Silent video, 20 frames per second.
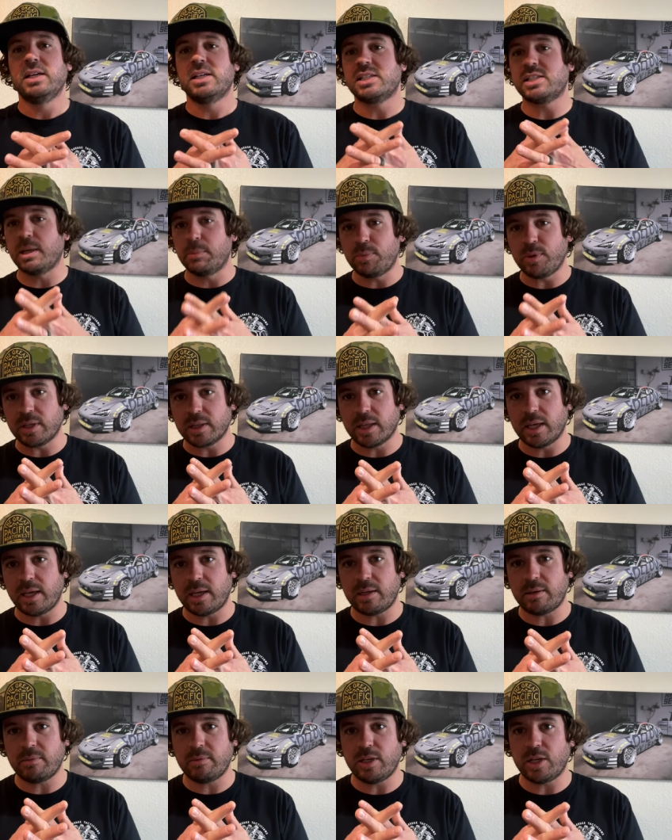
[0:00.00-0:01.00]
something
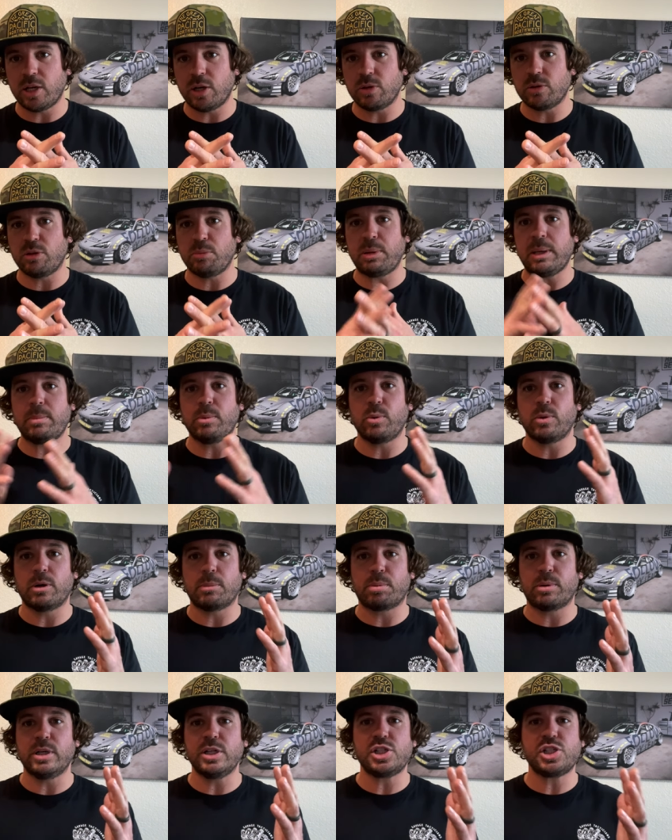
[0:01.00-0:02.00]
that, you know, the people would
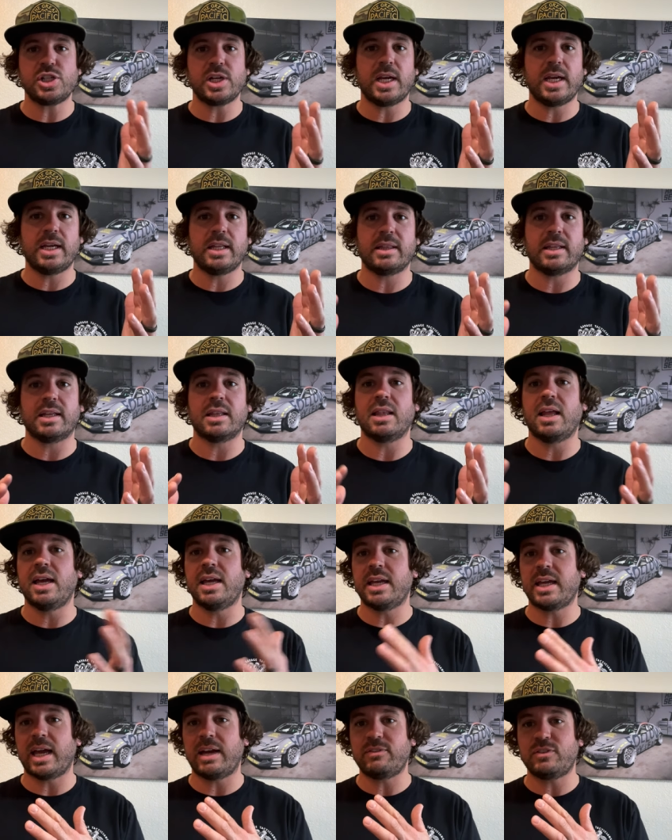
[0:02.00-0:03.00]
appreciate that
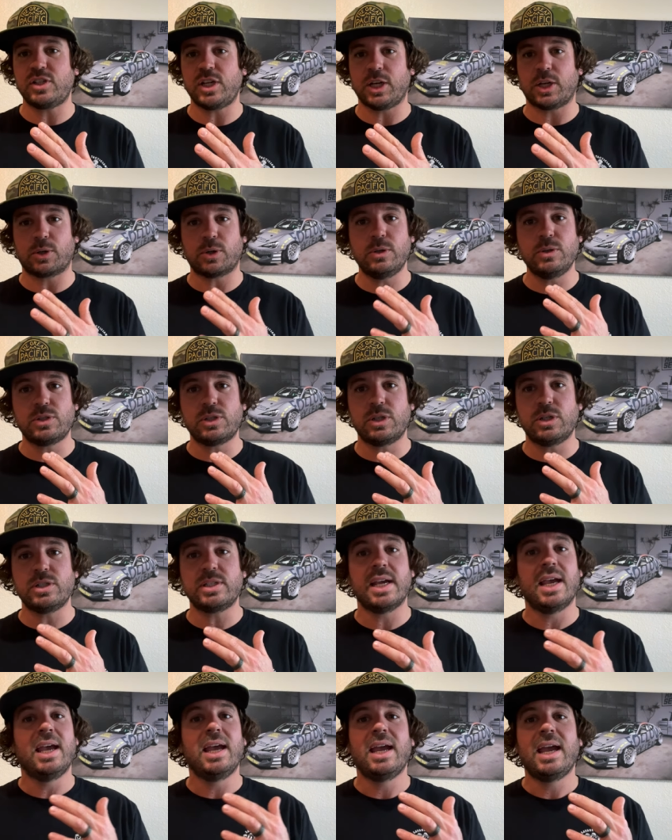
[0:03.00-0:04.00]
like FJ
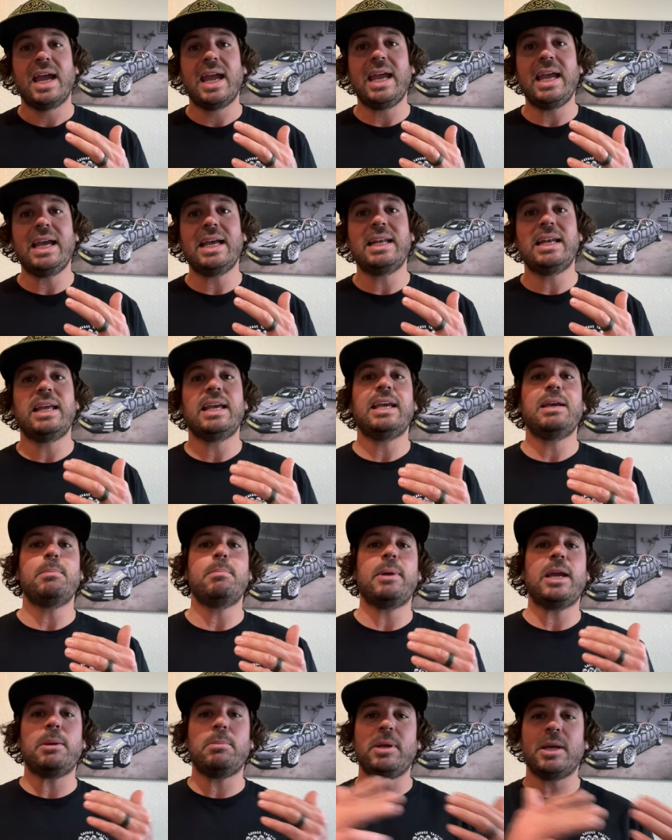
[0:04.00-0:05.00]
Cruisers and it
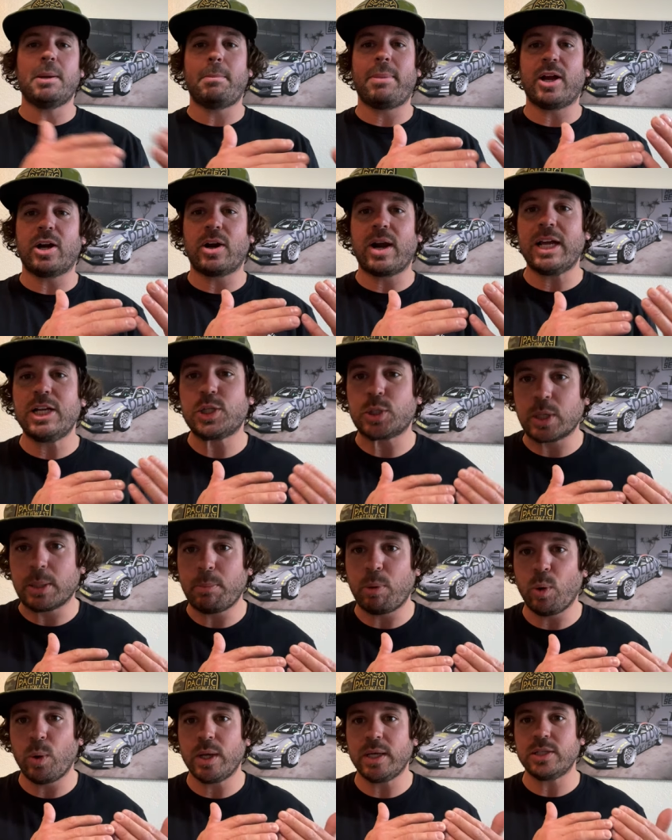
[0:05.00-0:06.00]
may be a better entry
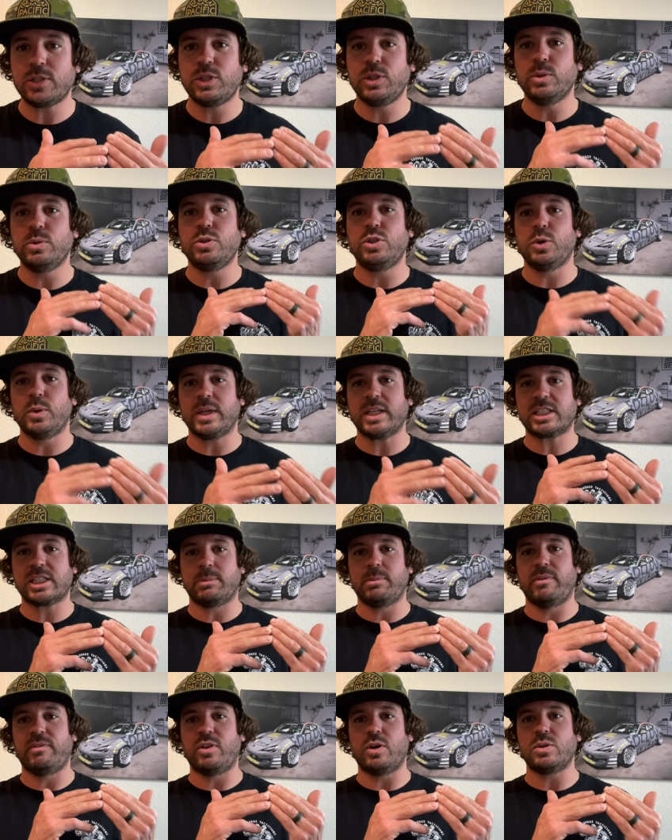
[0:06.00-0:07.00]
point to doing
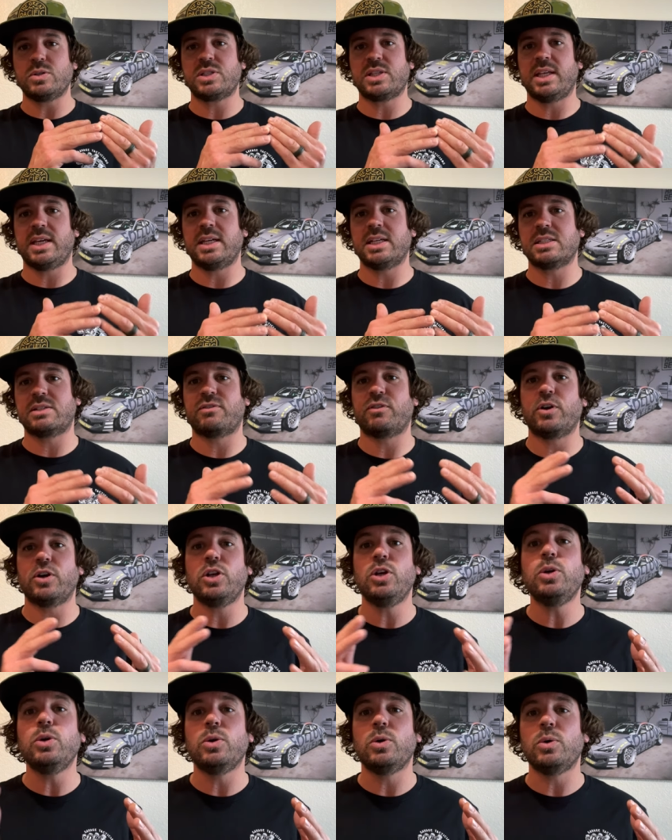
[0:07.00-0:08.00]
some of those things for
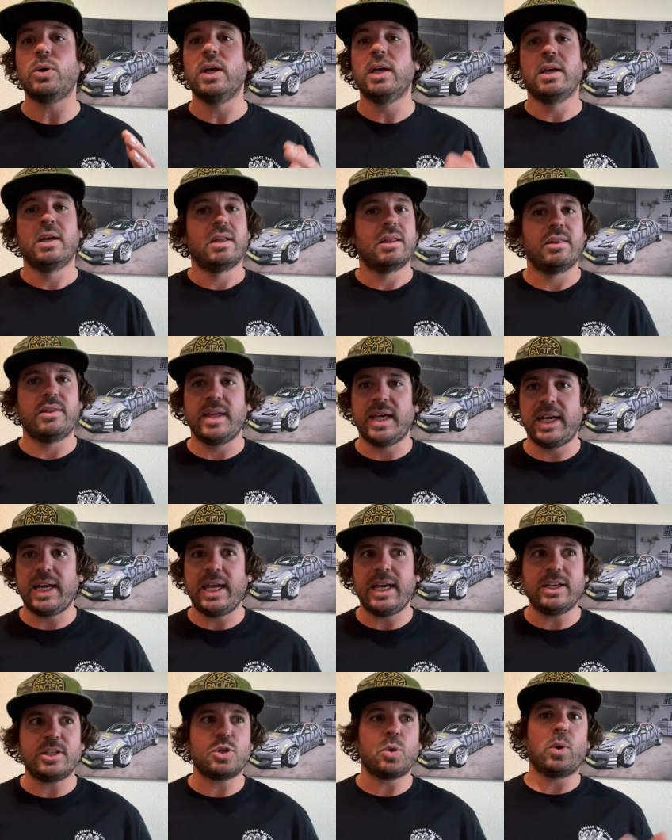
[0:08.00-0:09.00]
you than
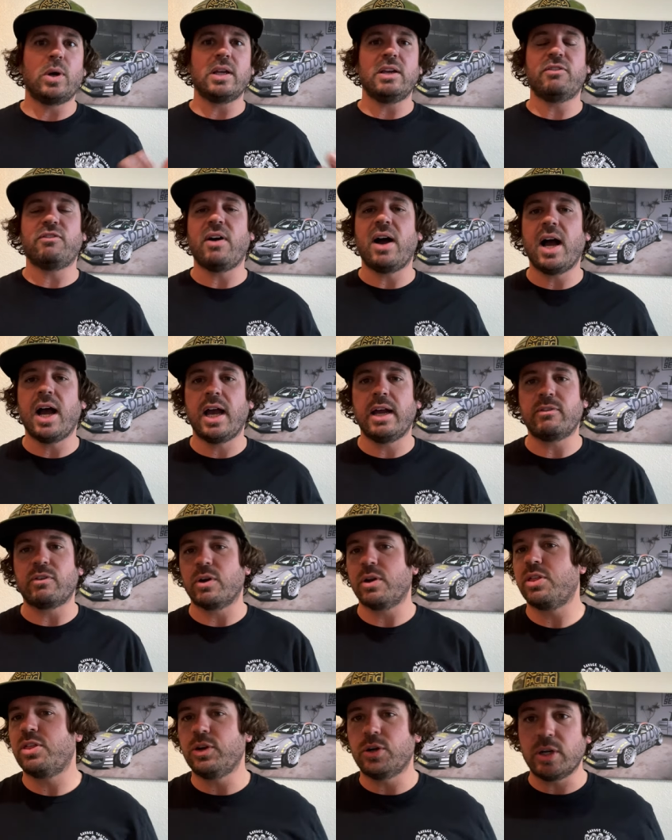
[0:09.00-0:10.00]
a twenty-five
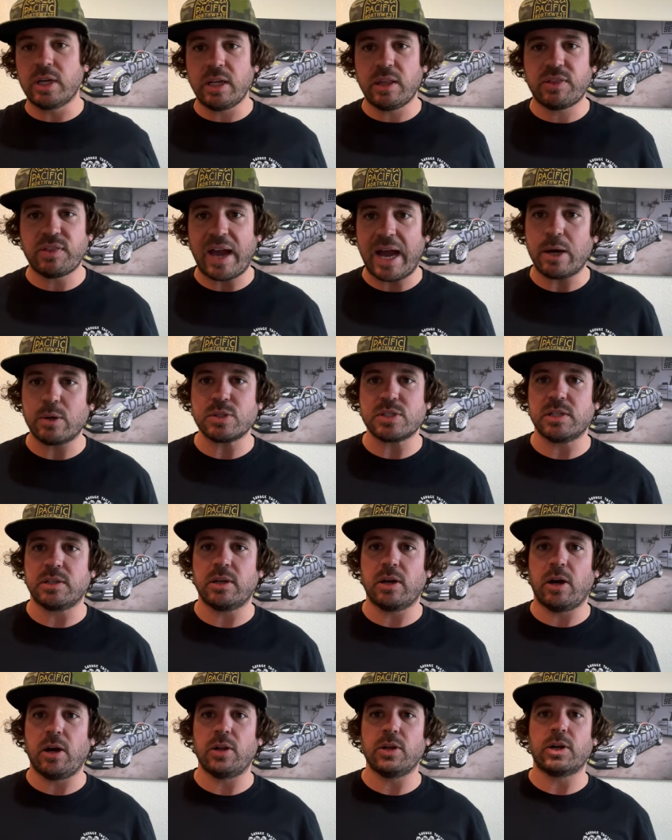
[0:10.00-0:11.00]
or thirty thousand
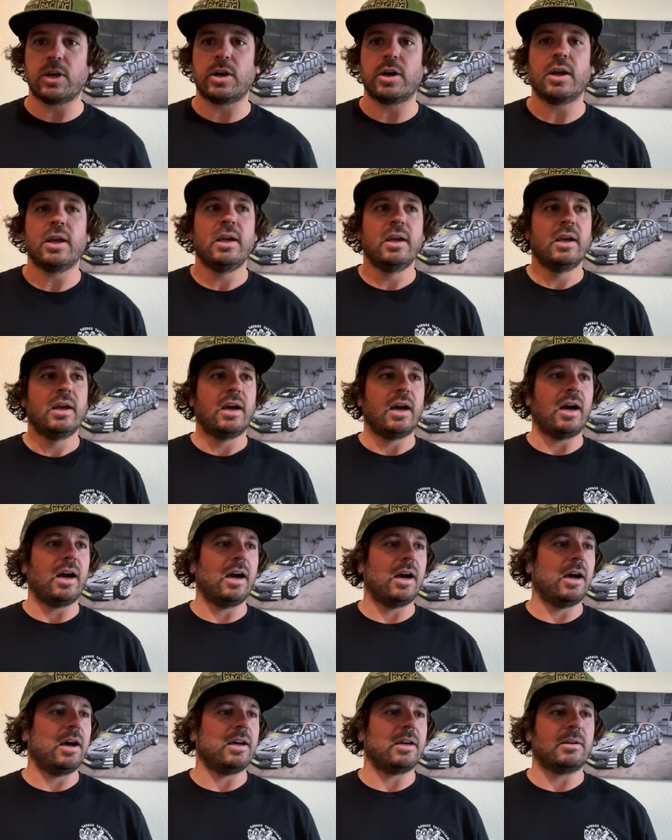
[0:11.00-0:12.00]

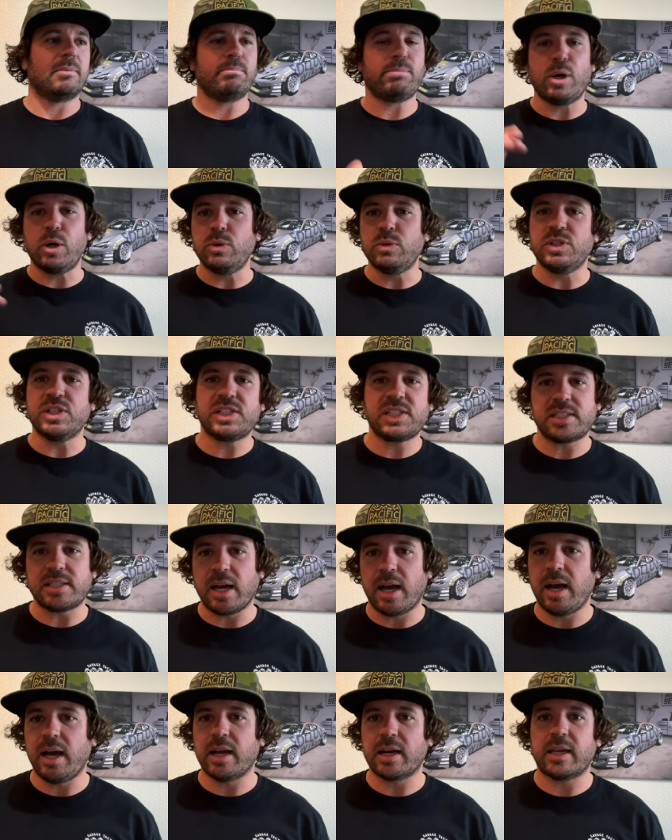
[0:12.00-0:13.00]
uh, bone
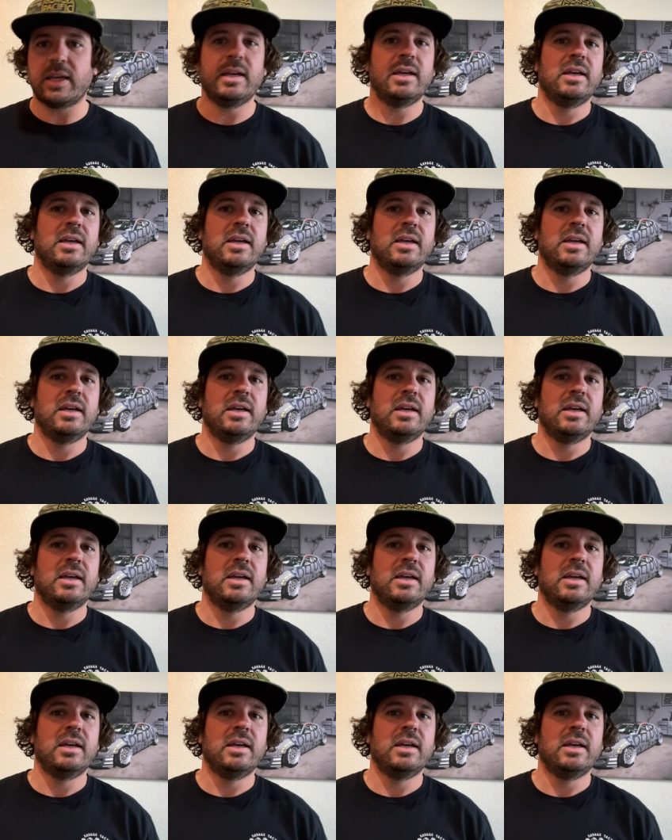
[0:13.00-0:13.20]
stock